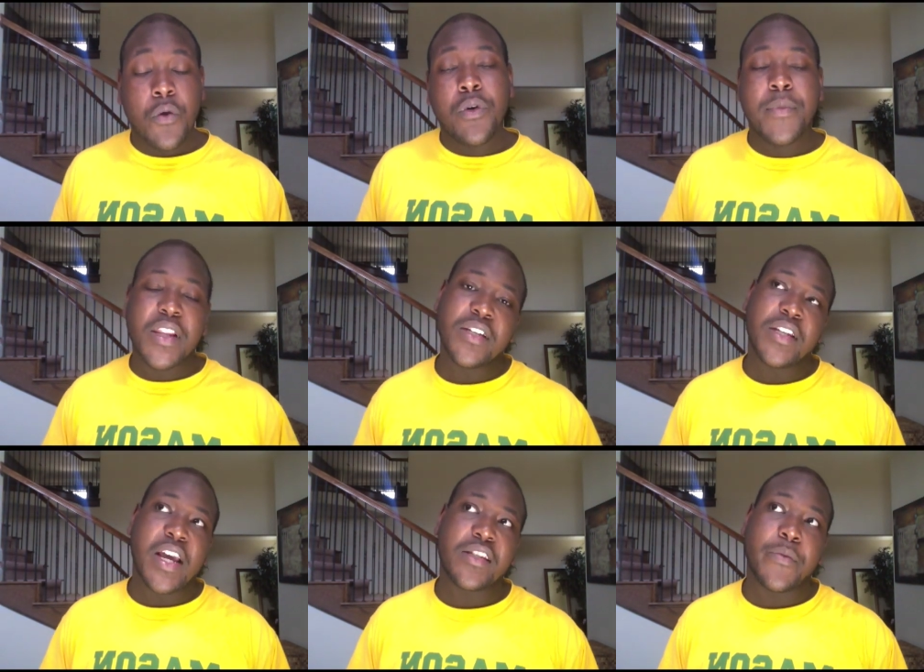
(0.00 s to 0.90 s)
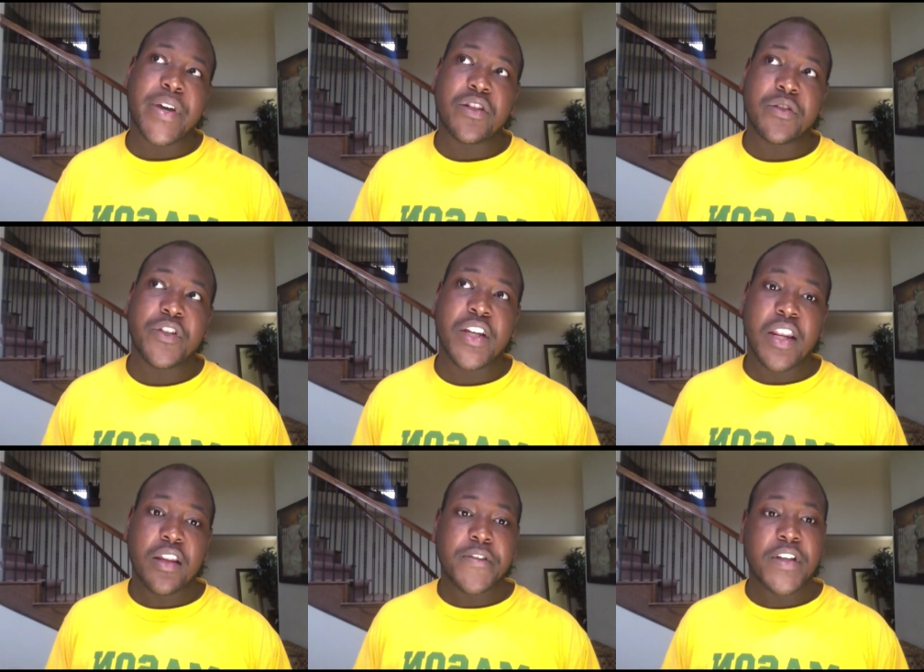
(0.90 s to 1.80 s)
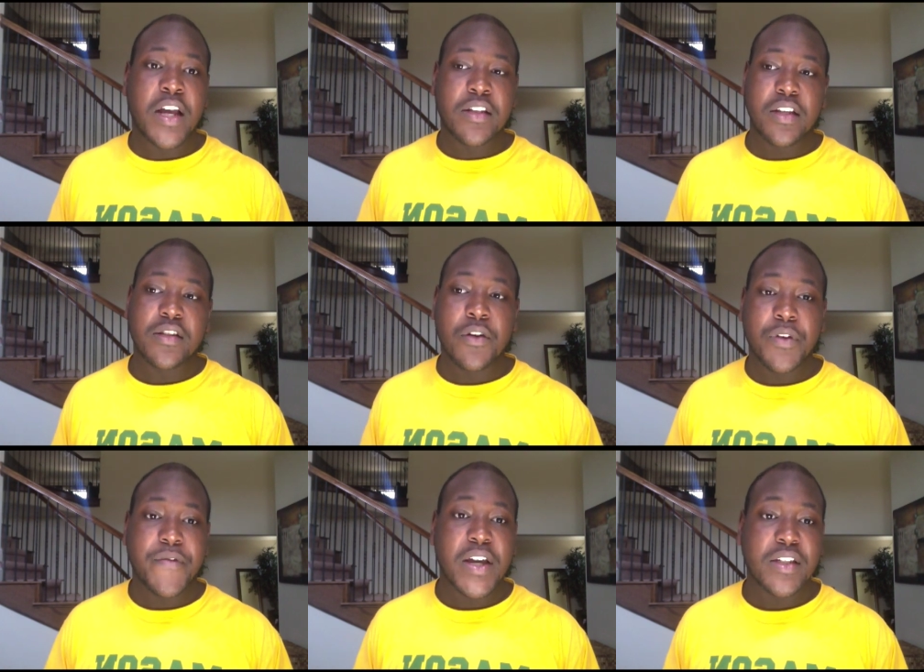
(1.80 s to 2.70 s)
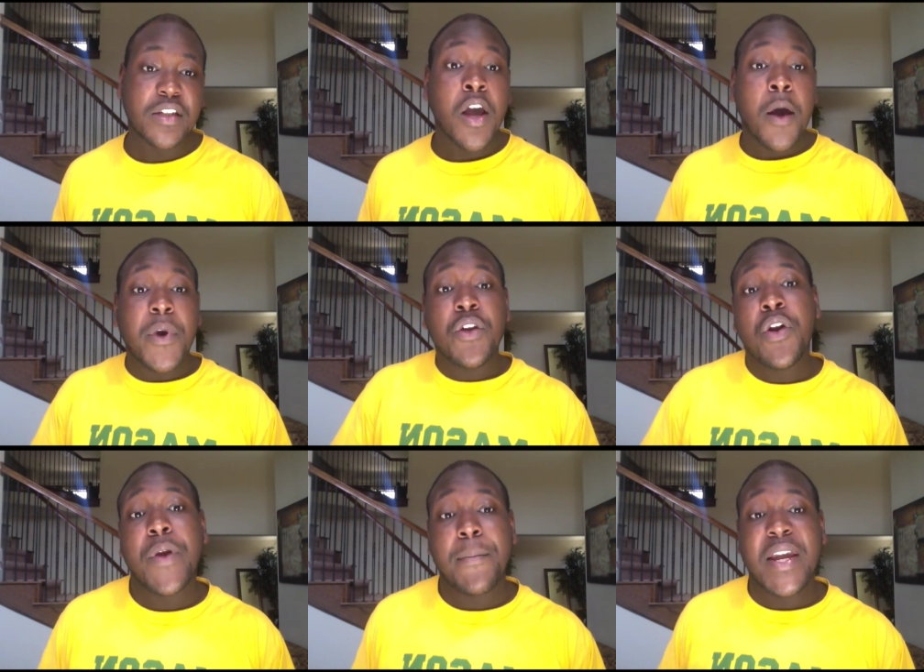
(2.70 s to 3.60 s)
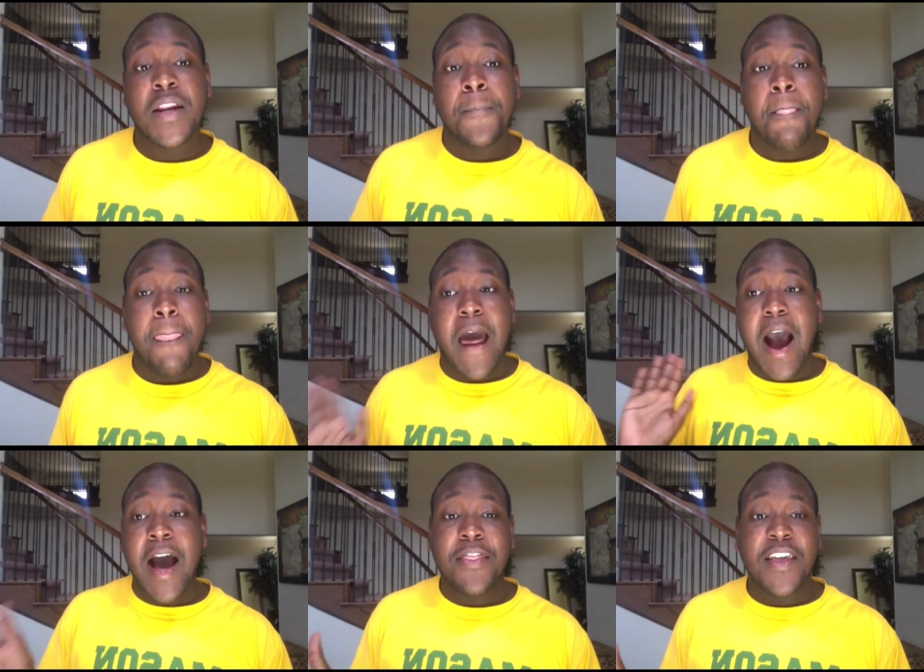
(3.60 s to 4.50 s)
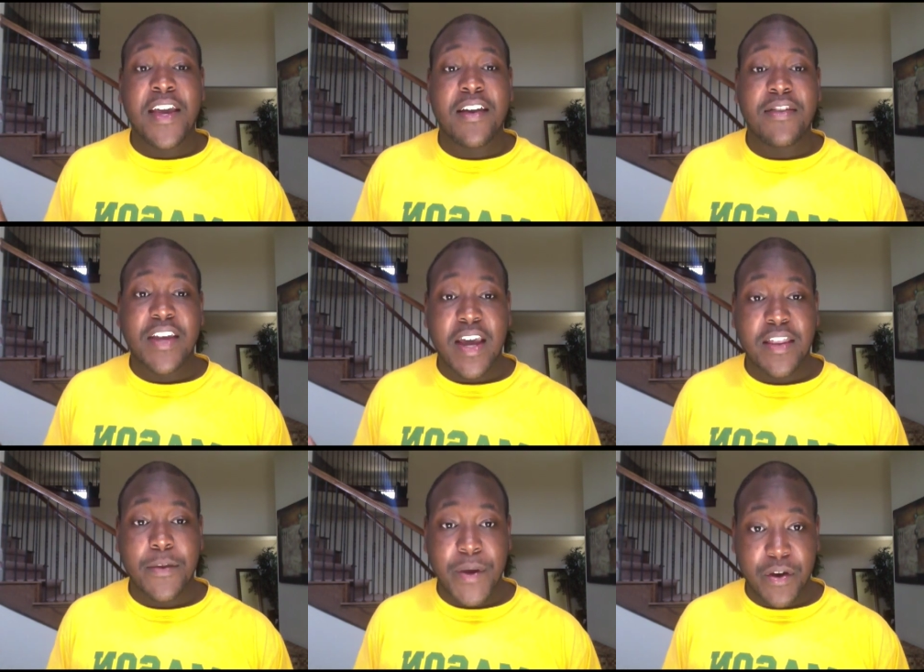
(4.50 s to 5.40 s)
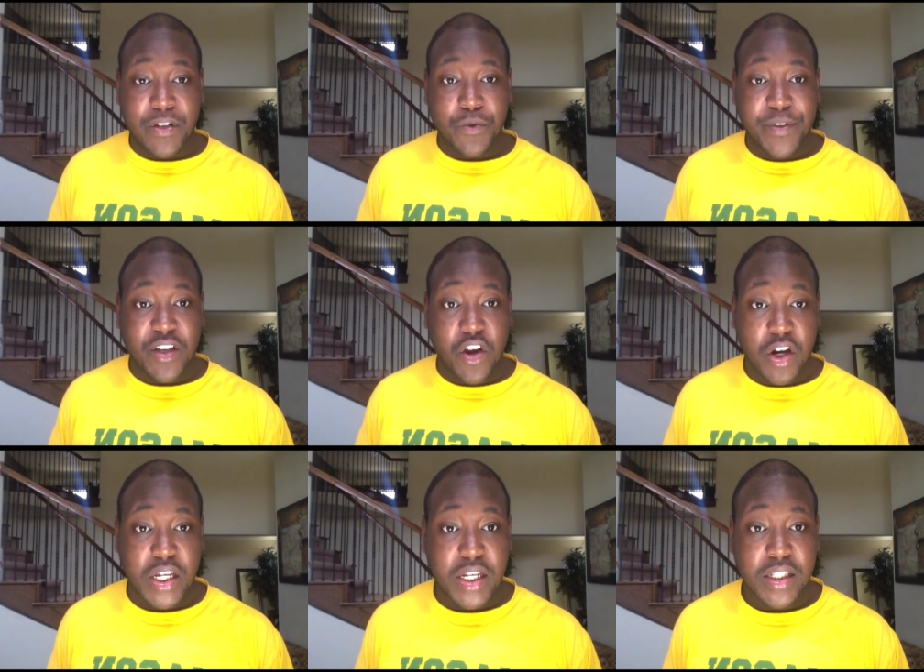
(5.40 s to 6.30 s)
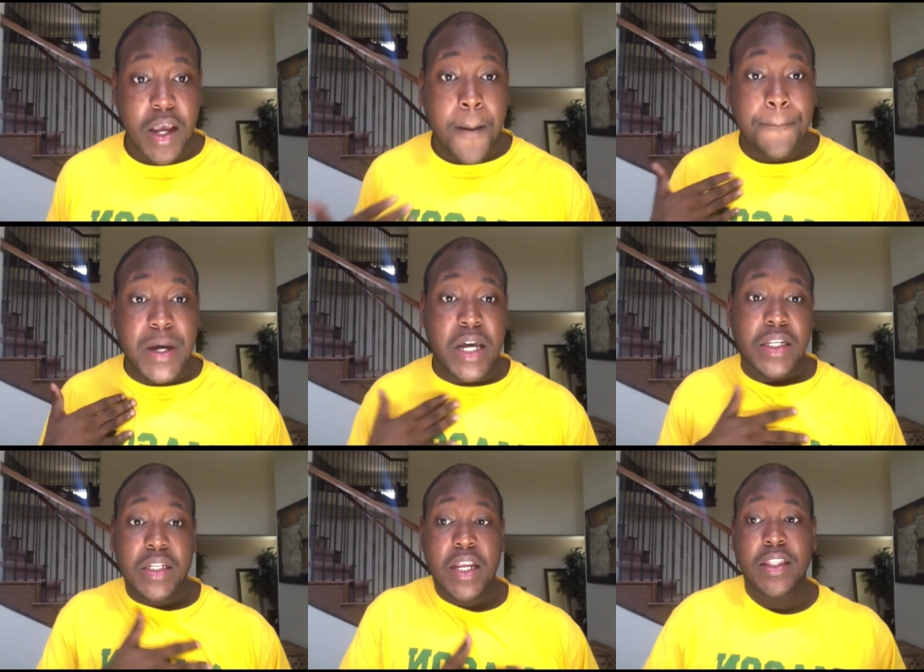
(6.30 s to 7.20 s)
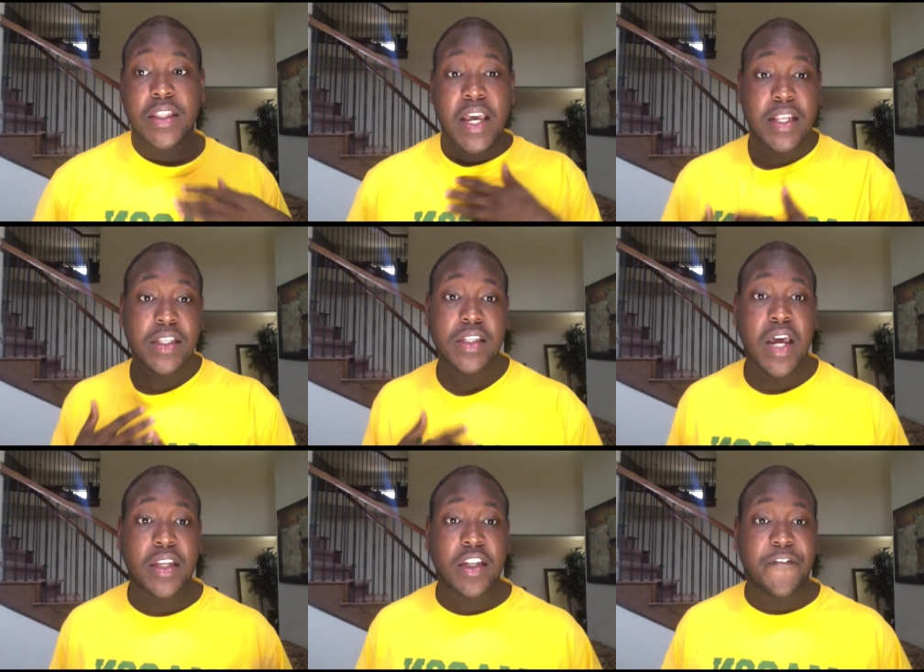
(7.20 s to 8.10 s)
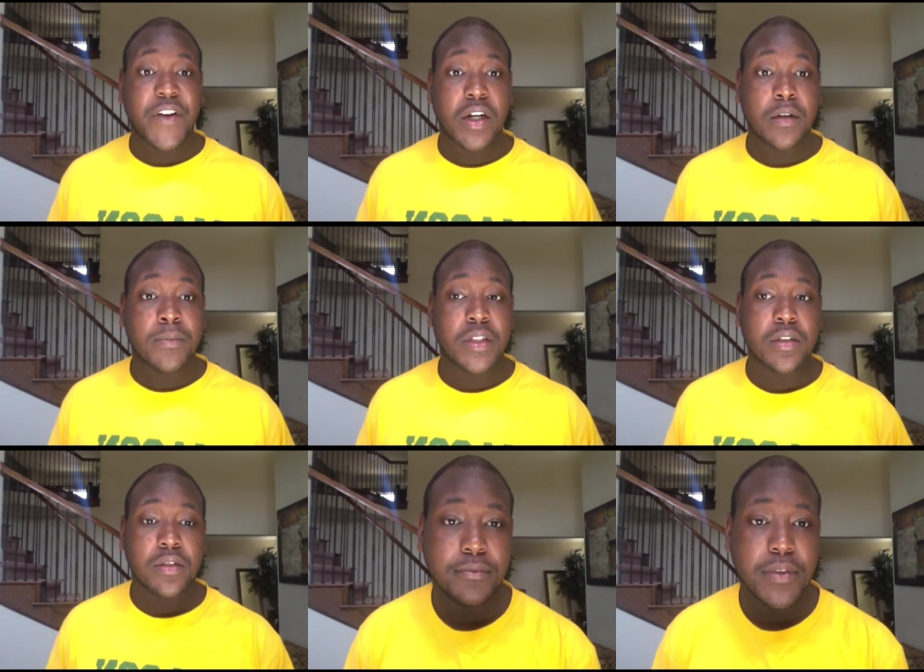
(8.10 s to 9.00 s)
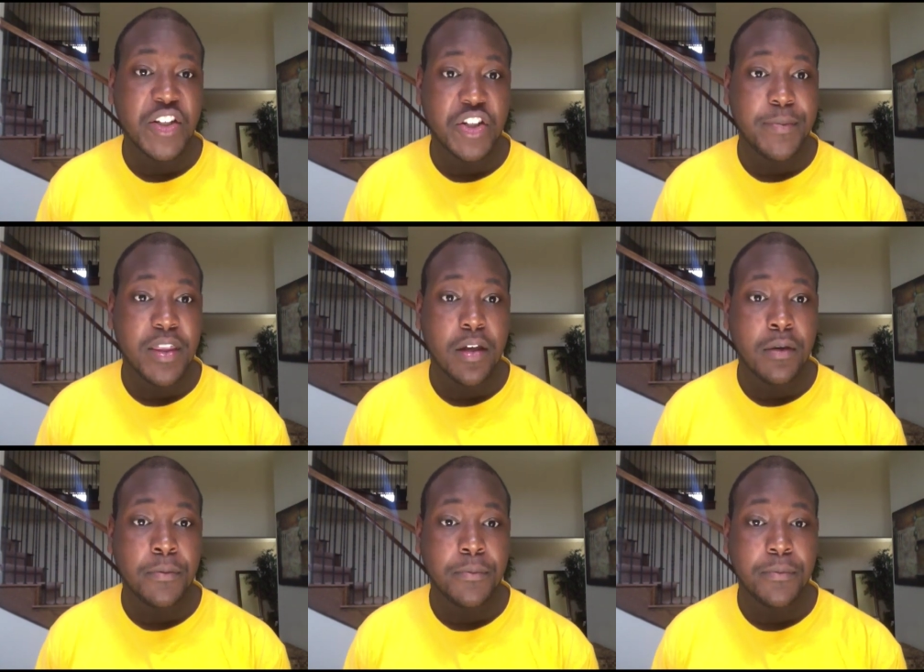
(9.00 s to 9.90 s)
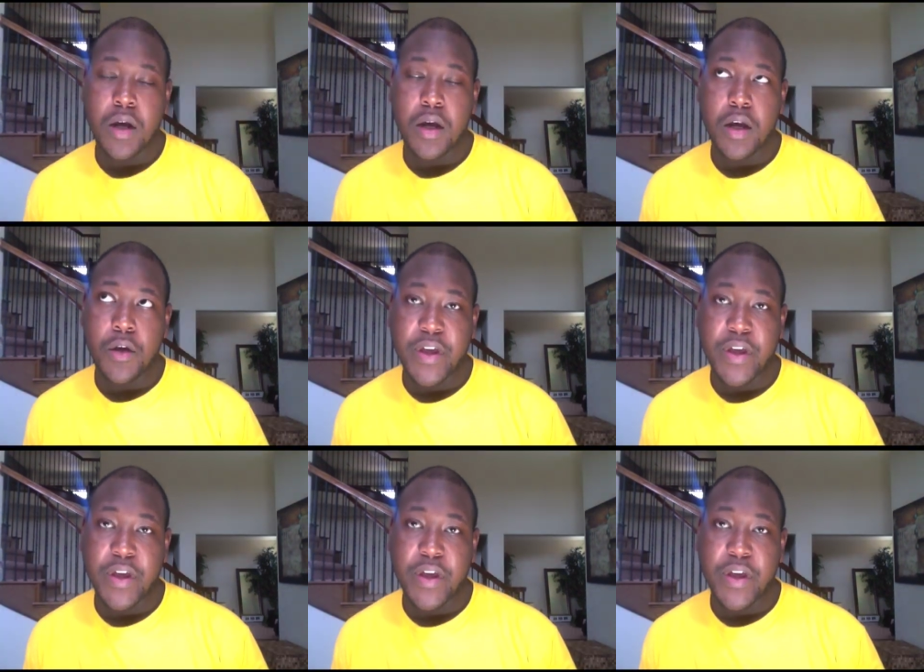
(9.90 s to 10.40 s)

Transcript: Well, Melissa, not so much. She kind of leaves Scott to his own devices. But you know what I mean. I think that the parents will be the guardians, but that's not confirmed. It should be, though.